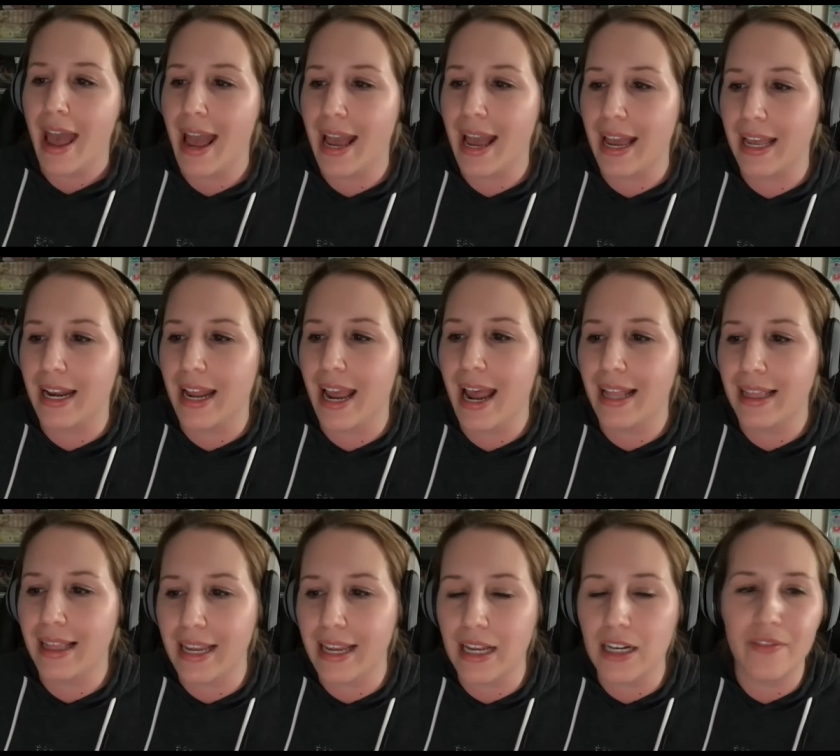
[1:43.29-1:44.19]
And
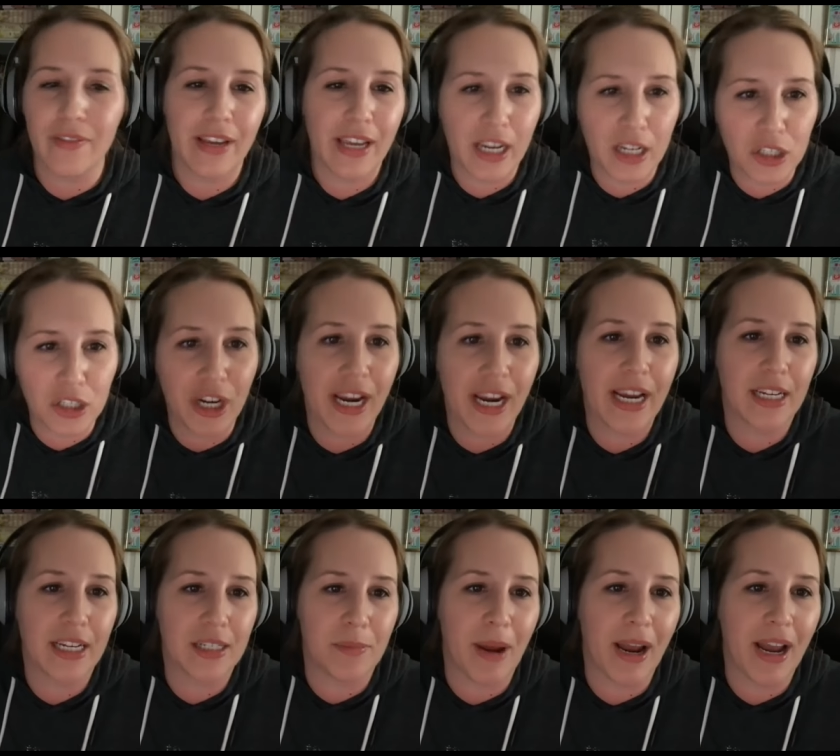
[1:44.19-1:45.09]
at the end of it, he
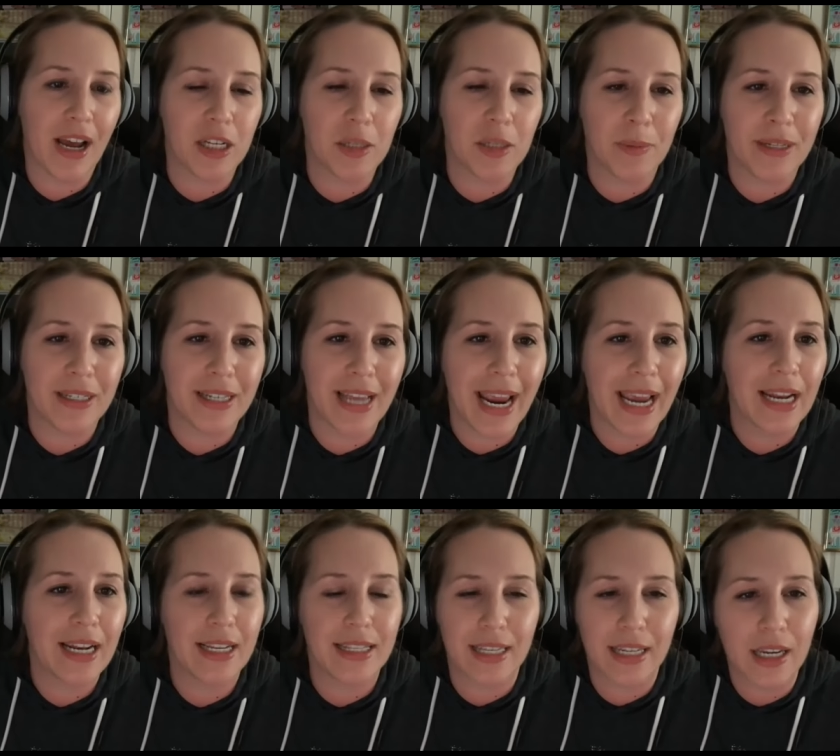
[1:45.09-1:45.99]
shakes my husband's
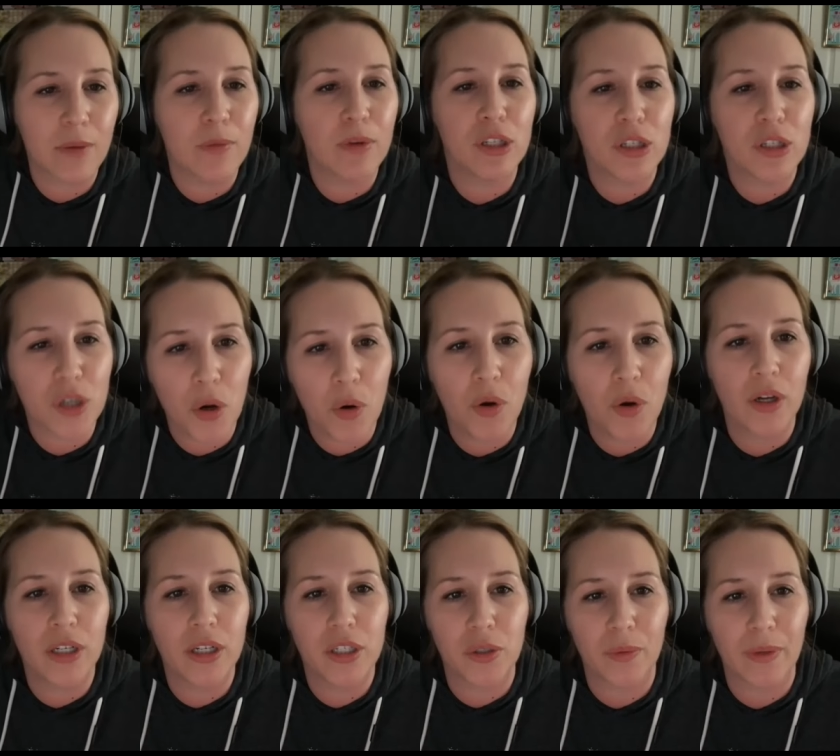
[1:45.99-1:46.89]
hand. He's like, it was so
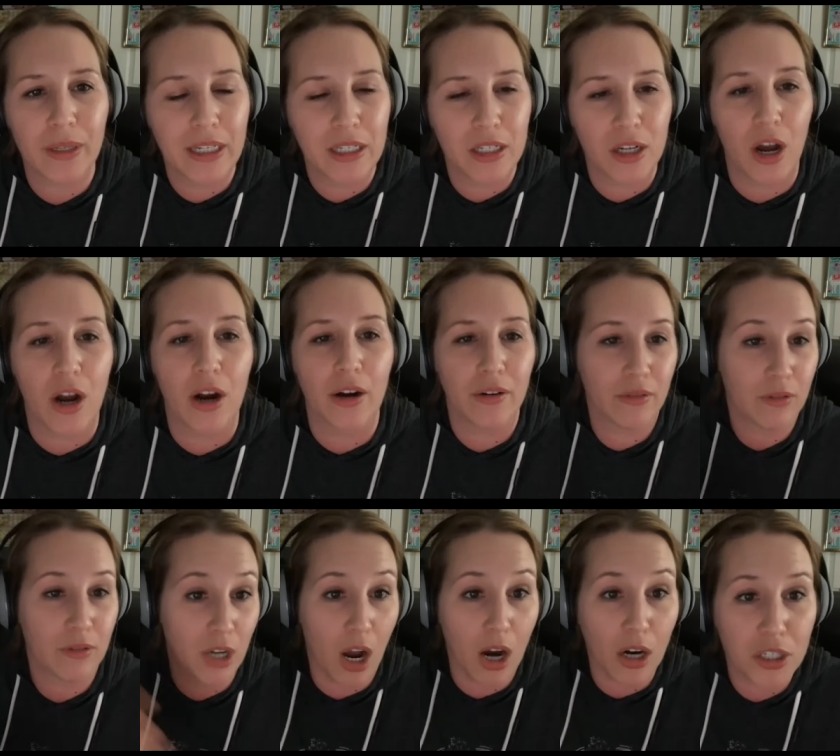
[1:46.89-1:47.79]
good to really talk
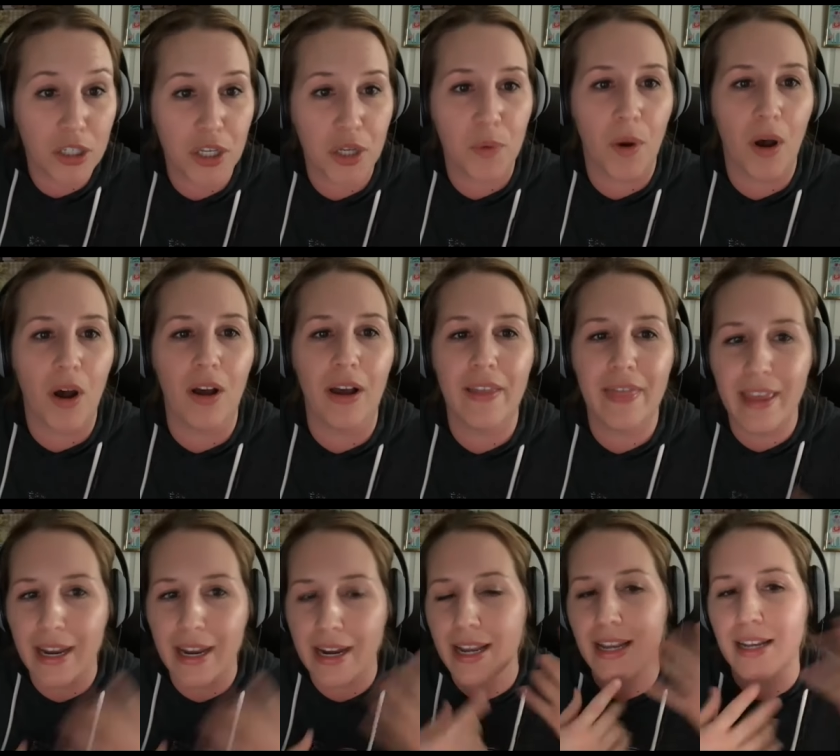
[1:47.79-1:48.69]
talk to you all. And
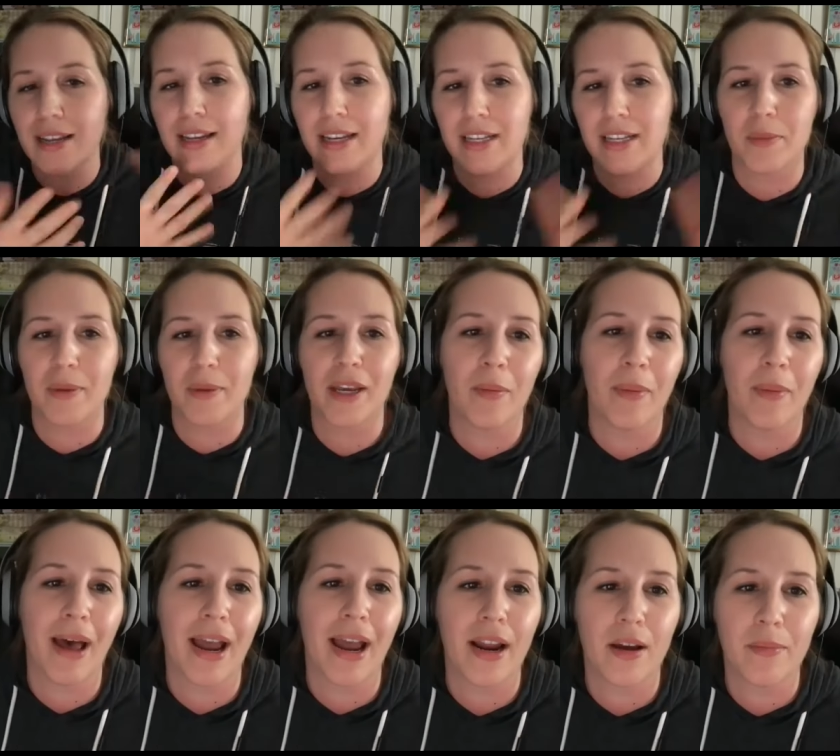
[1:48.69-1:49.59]
then he kissed me
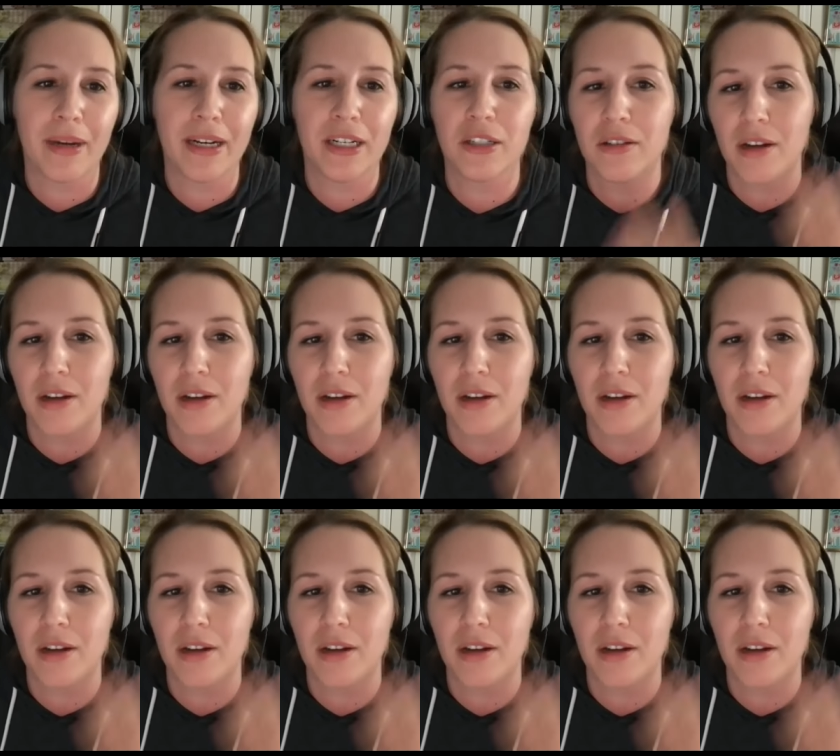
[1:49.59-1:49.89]
goodbye on my